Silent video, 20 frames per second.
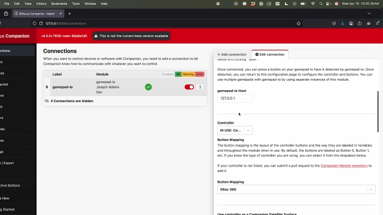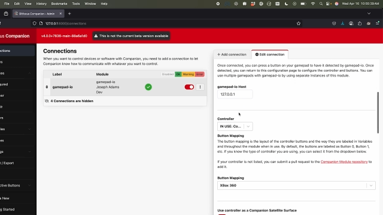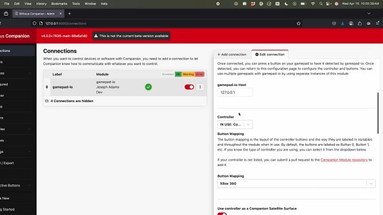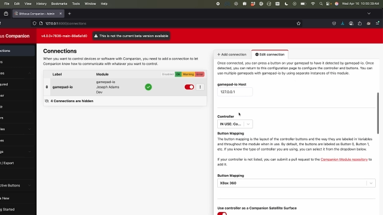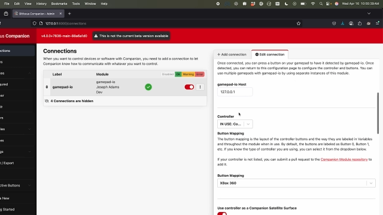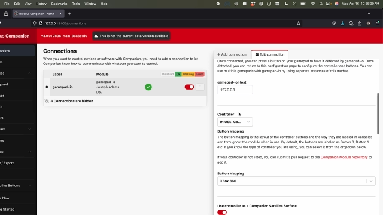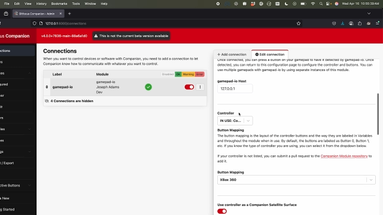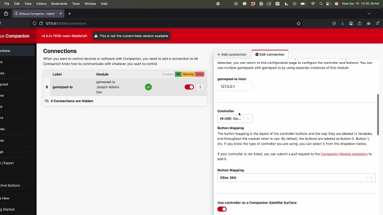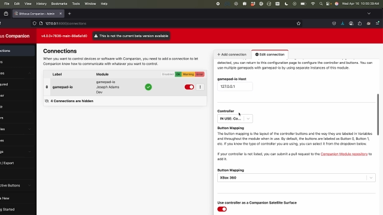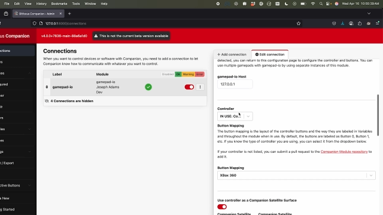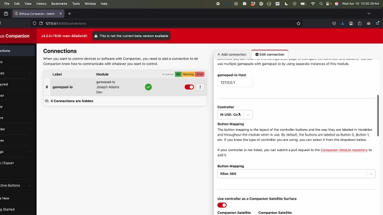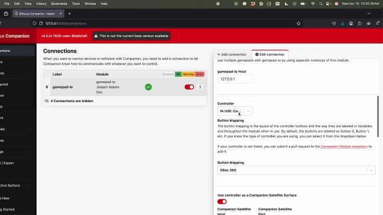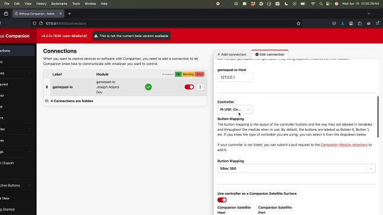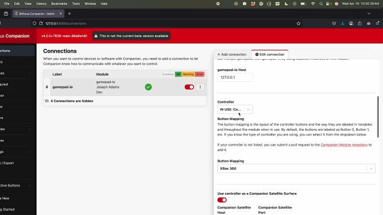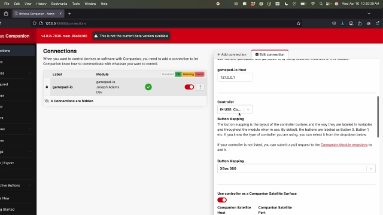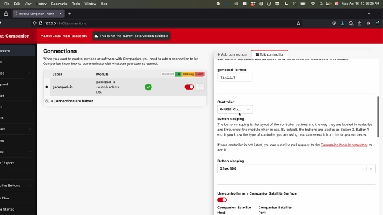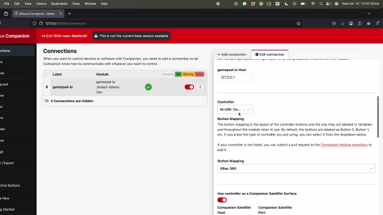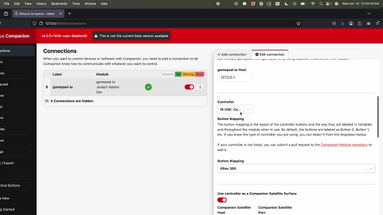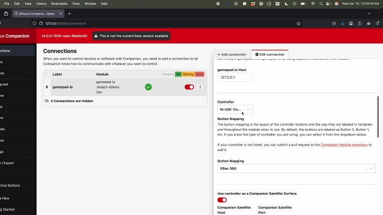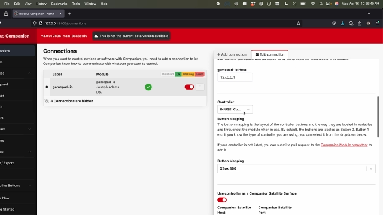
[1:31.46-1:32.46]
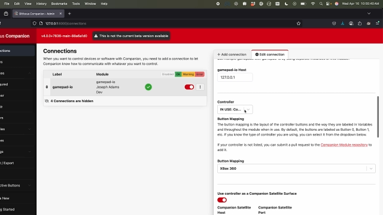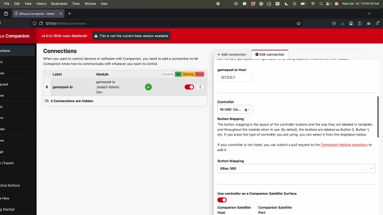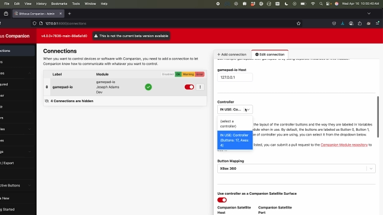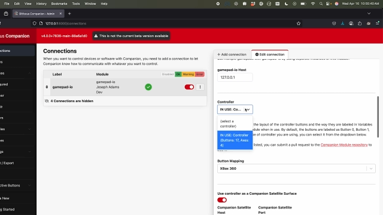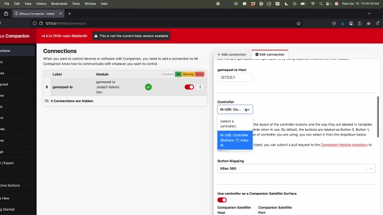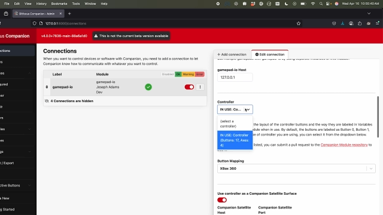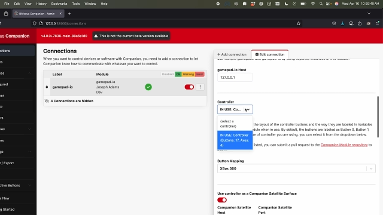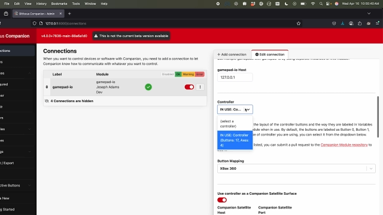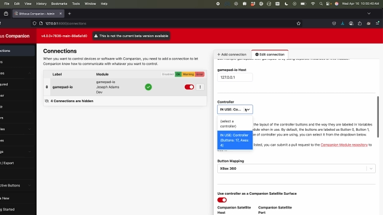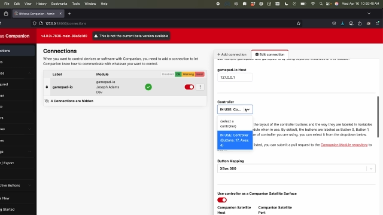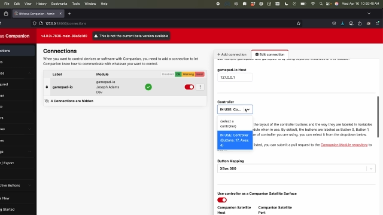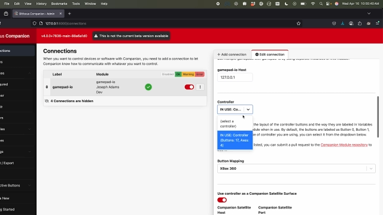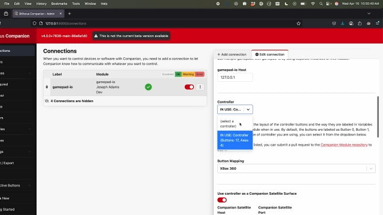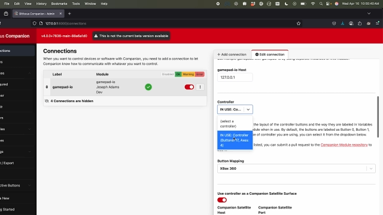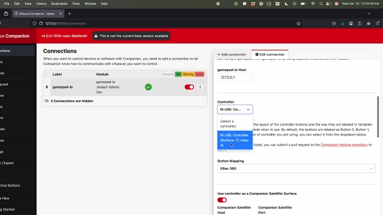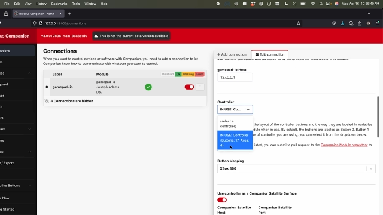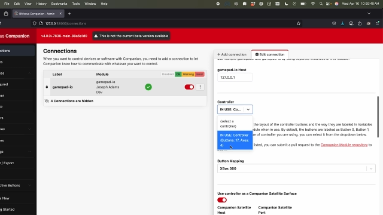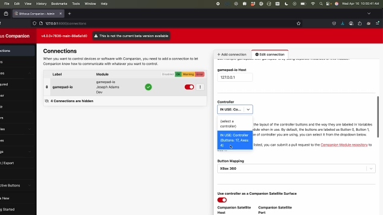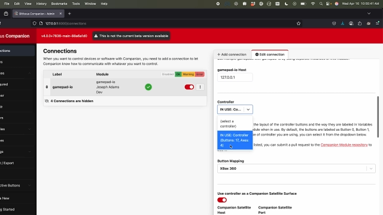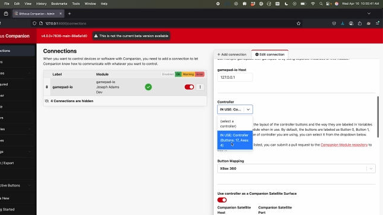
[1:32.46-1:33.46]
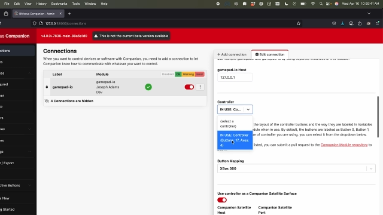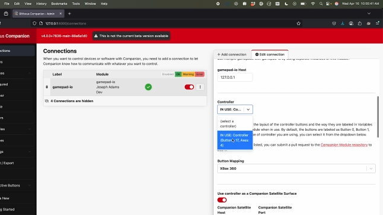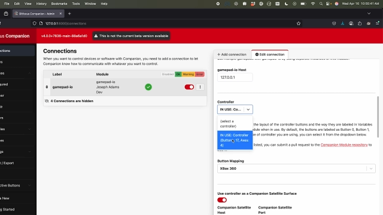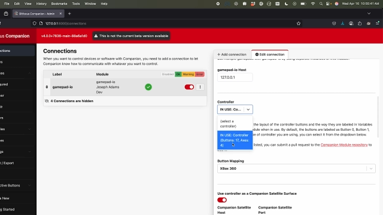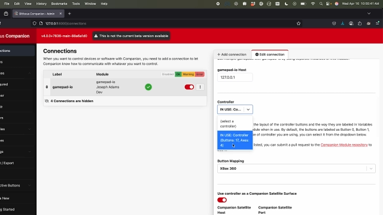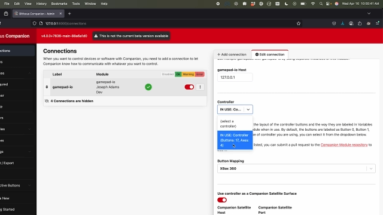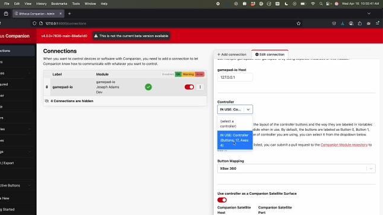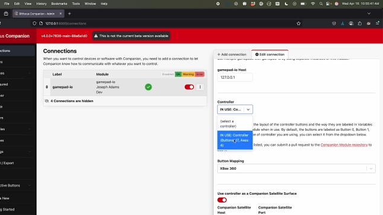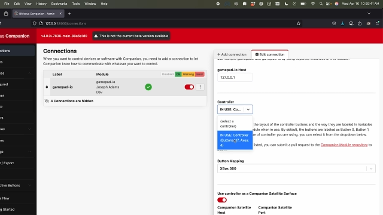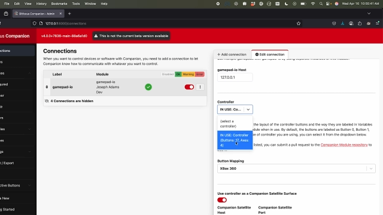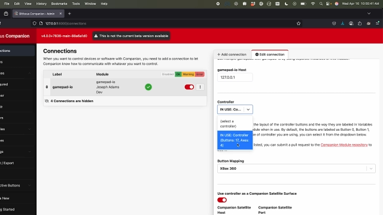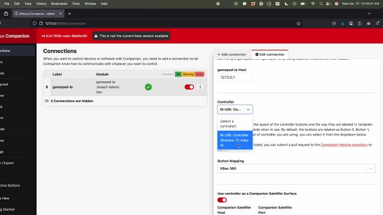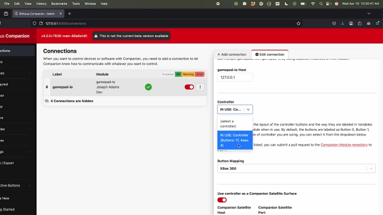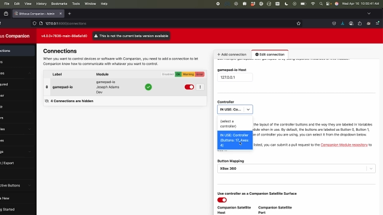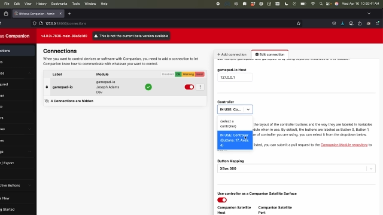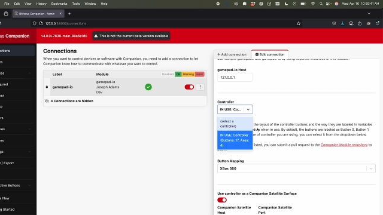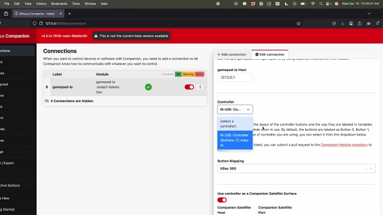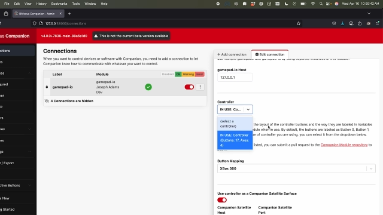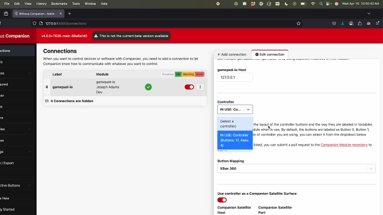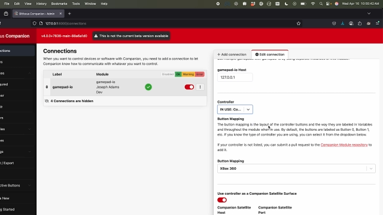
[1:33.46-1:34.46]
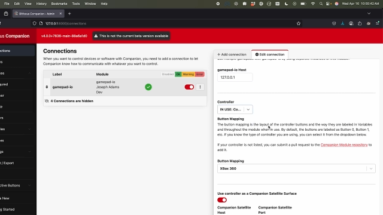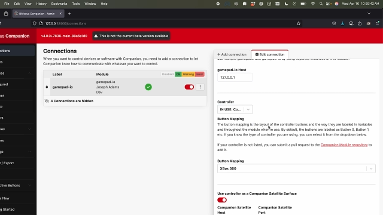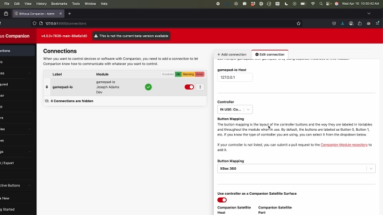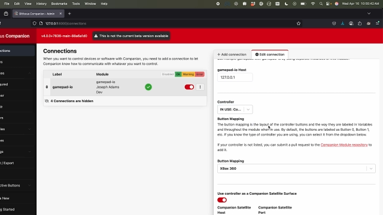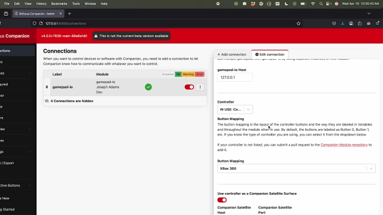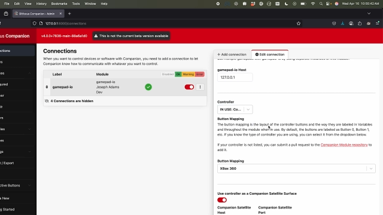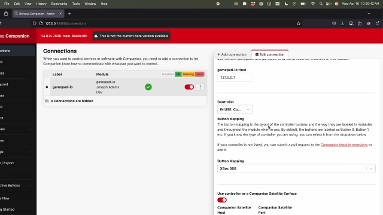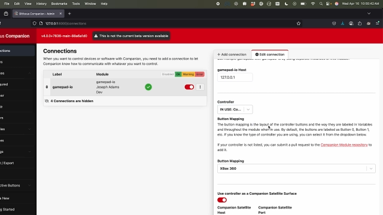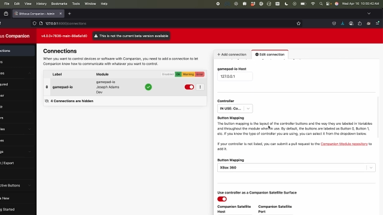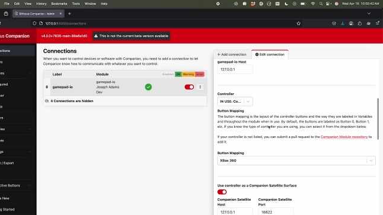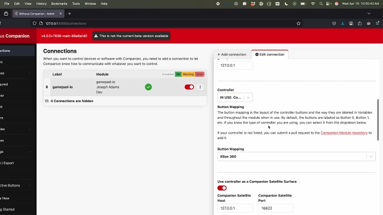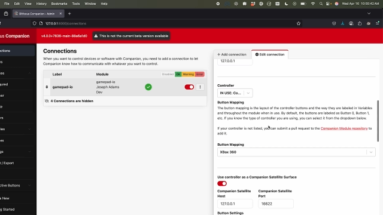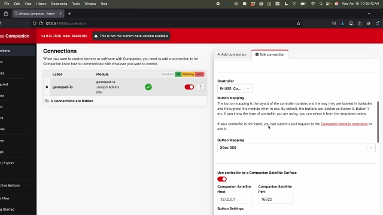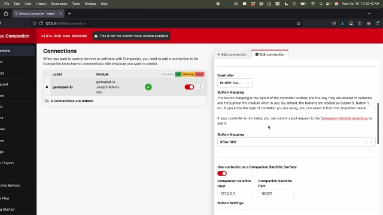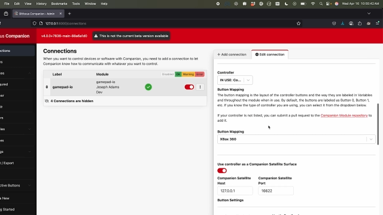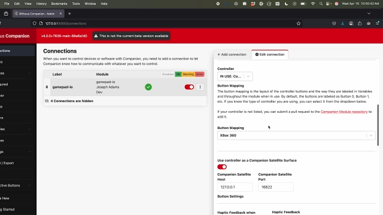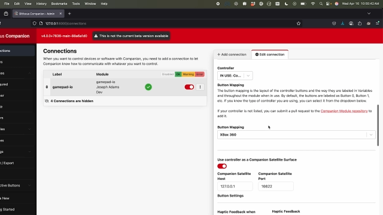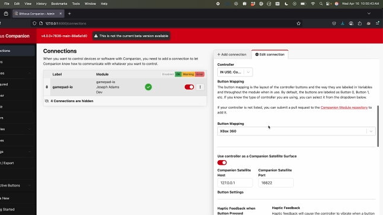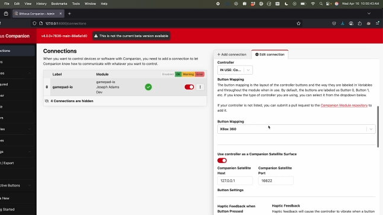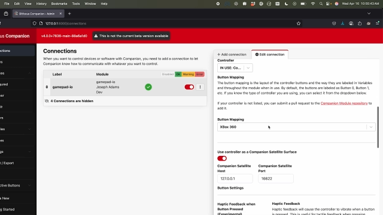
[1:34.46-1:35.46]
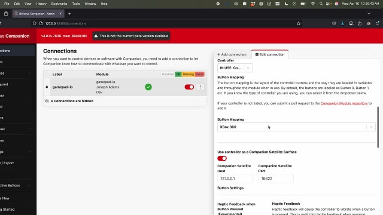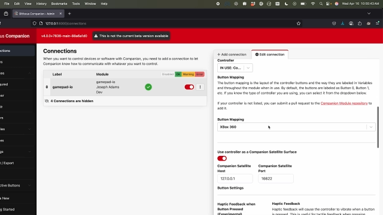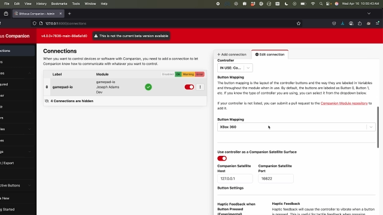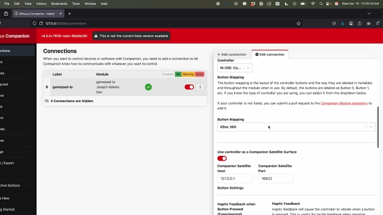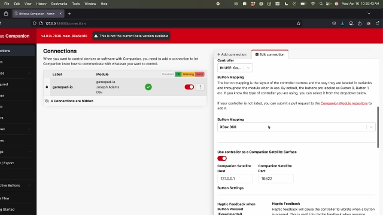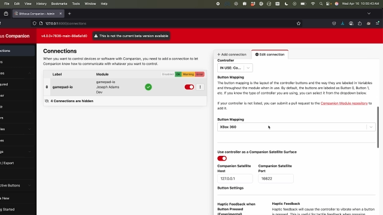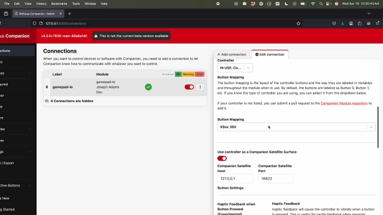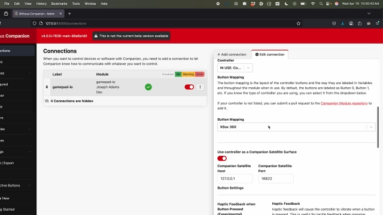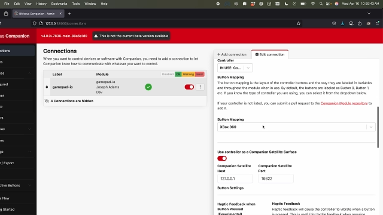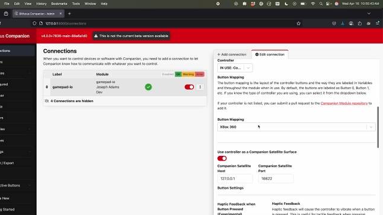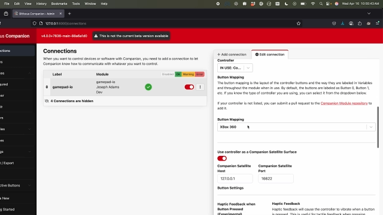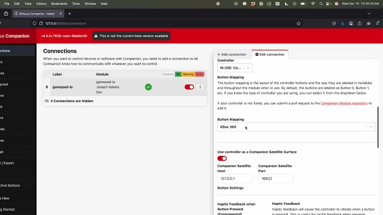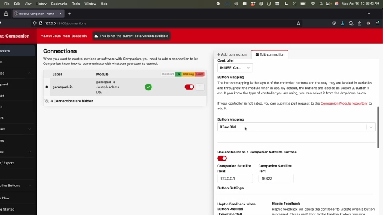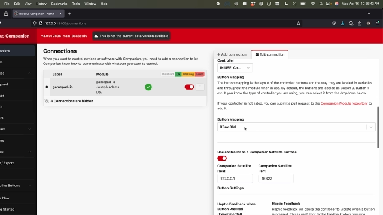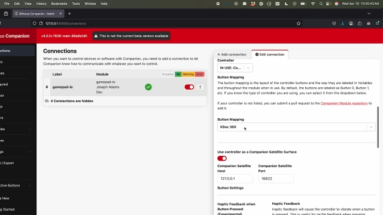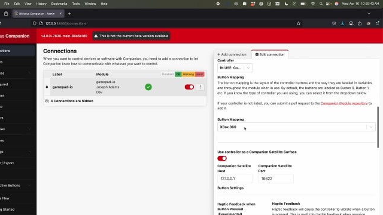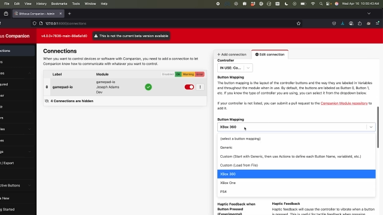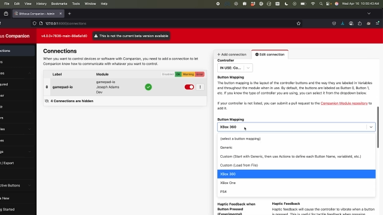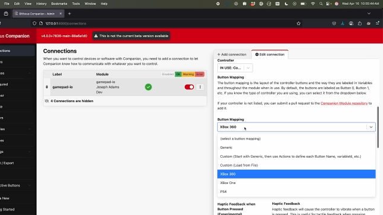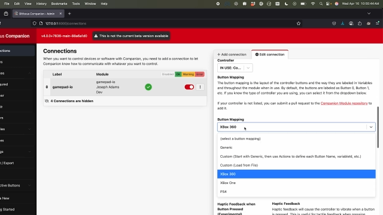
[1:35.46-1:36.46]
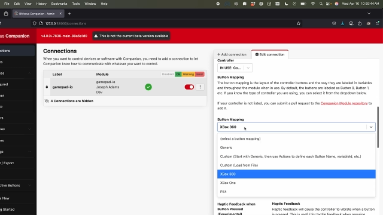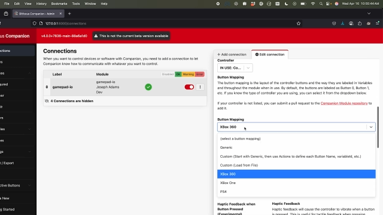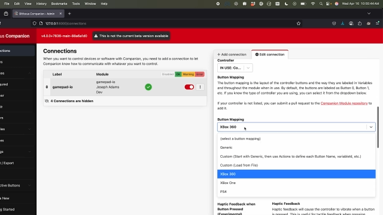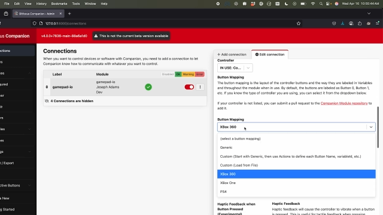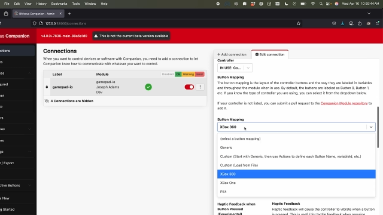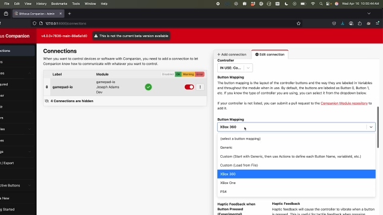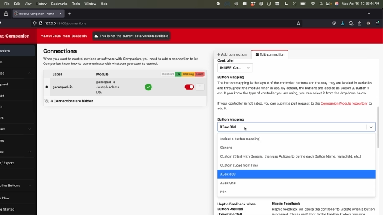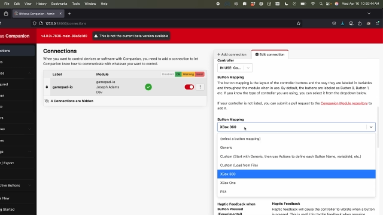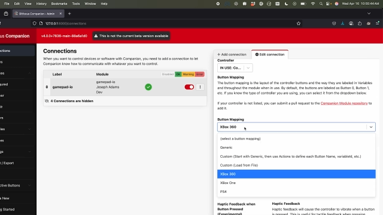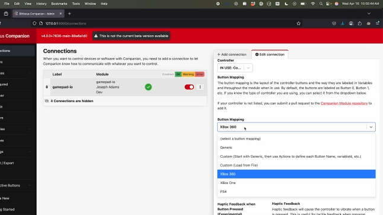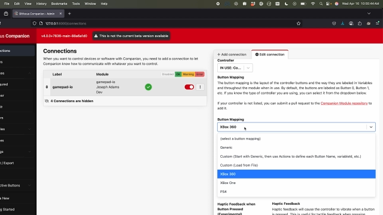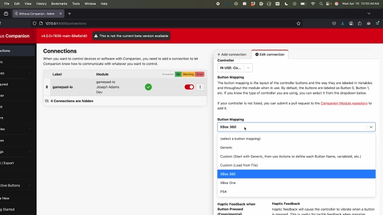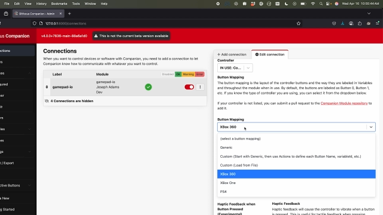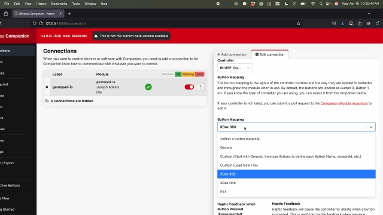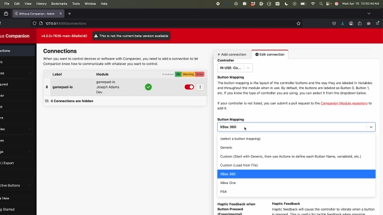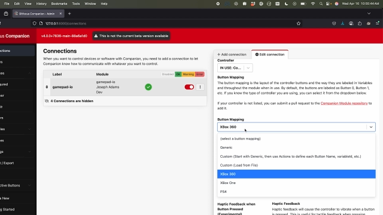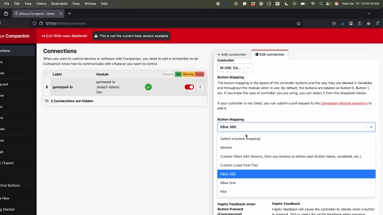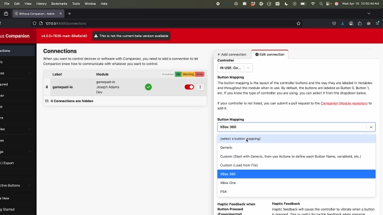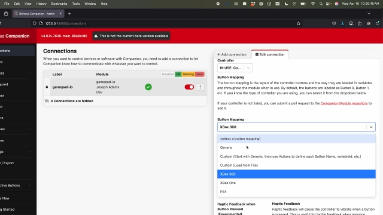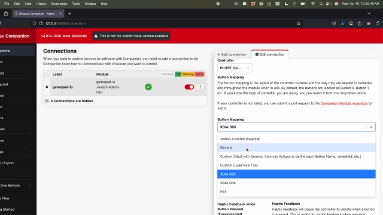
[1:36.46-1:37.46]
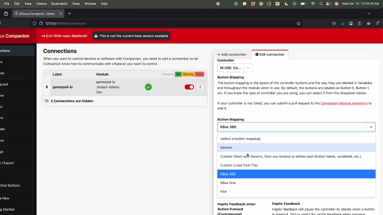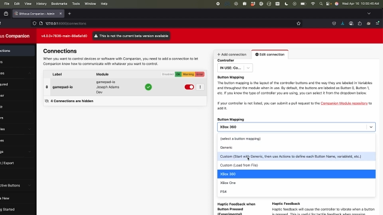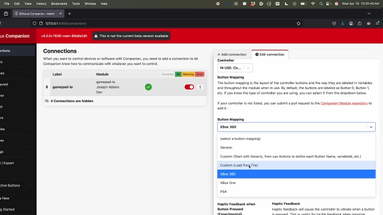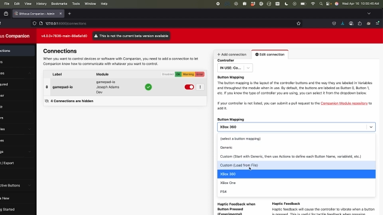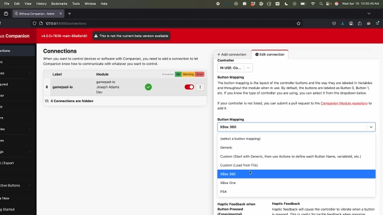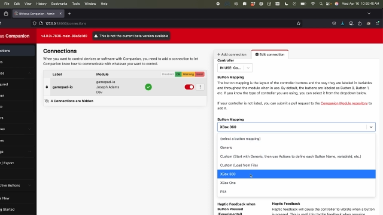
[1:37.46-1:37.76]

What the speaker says: No face is visible, so there are no lips to read.